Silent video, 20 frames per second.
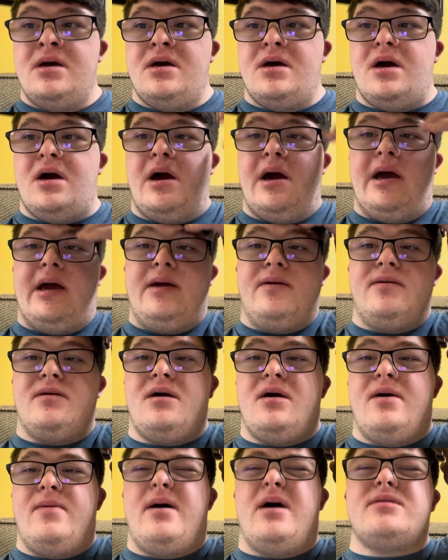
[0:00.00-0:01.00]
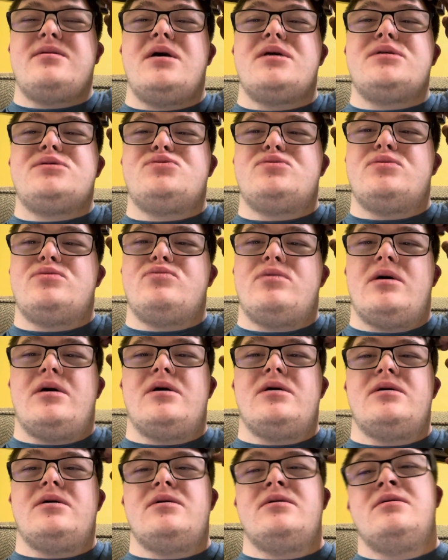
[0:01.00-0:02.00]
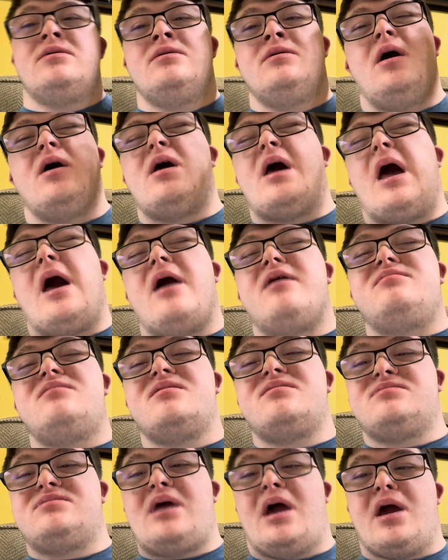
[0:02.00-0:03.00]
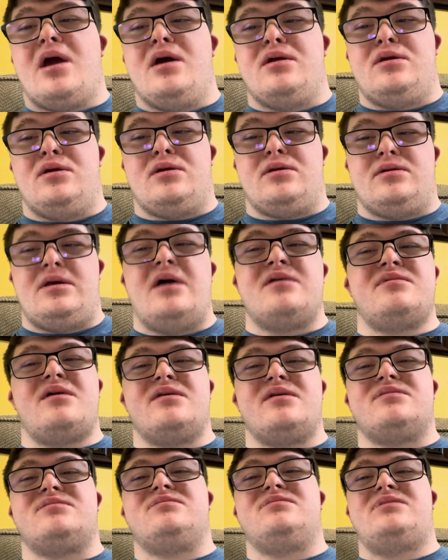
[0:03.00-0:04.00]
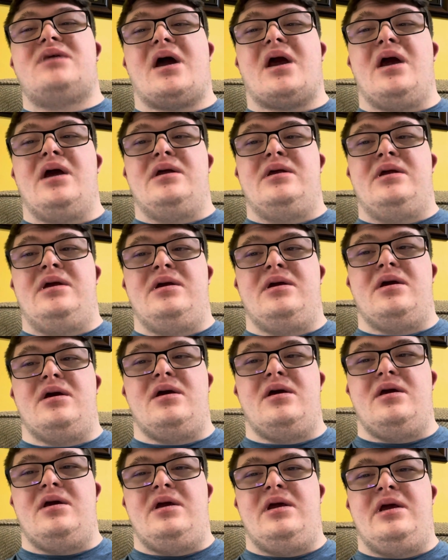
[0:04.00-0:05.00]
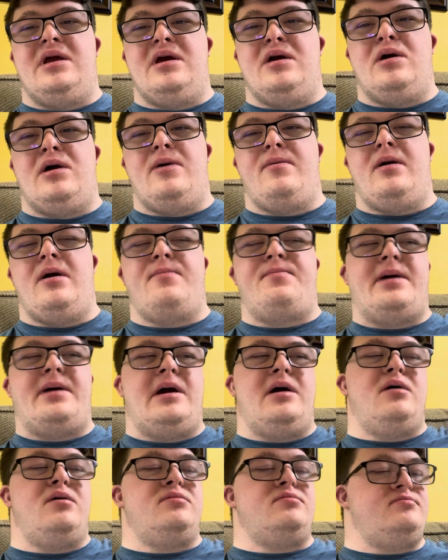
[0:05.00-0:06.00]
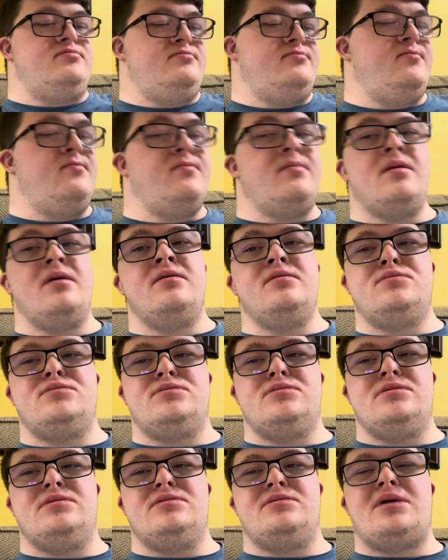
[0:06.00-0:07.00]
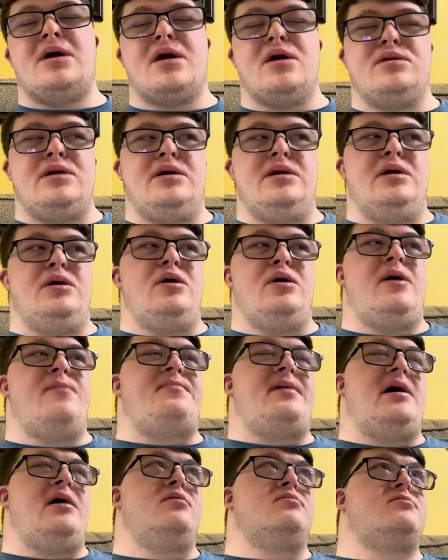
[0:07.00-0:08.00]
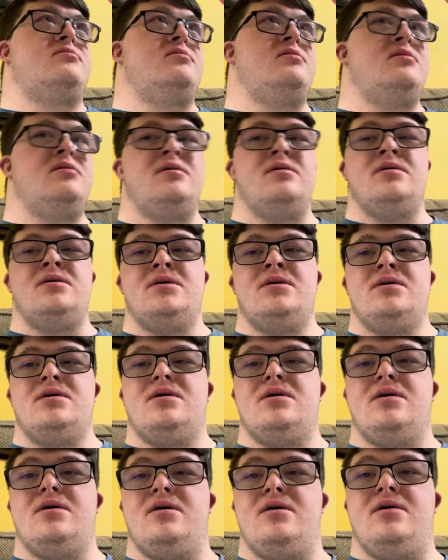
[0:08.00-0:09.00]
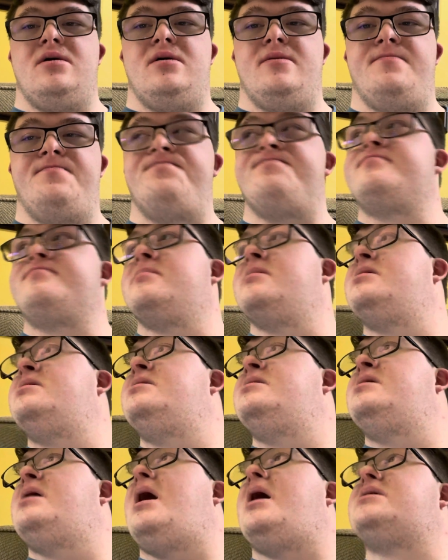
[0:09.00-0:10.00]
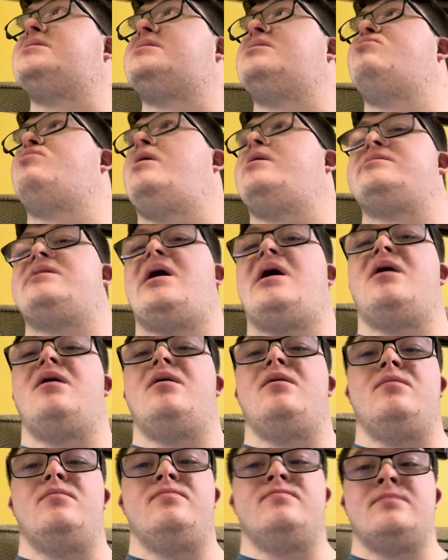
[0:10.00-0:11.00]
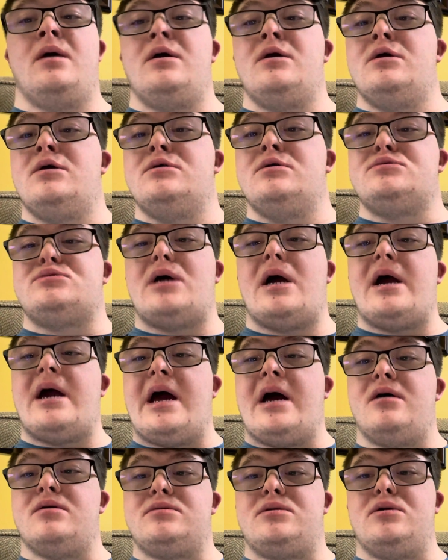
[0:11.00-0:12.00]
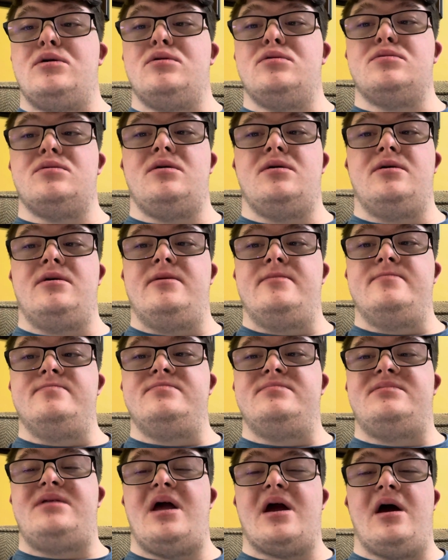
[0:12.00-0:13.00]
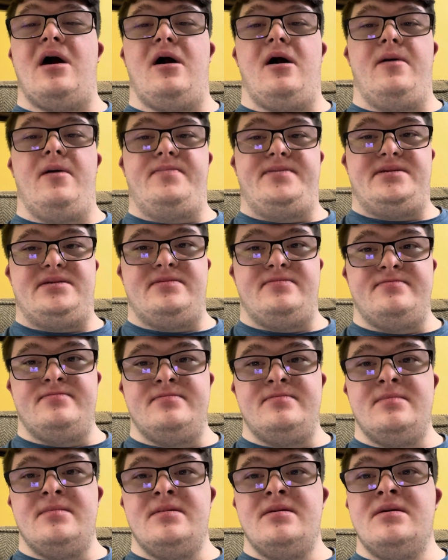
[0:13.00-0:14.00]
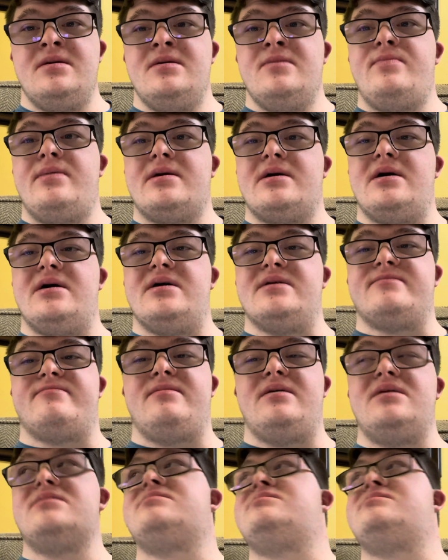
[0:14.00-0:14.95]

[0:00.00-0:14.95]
Alright, um, I just, I just talking, I just talking here about, talking to you about, um, I said, want now?" shout out to um Deck Hops because this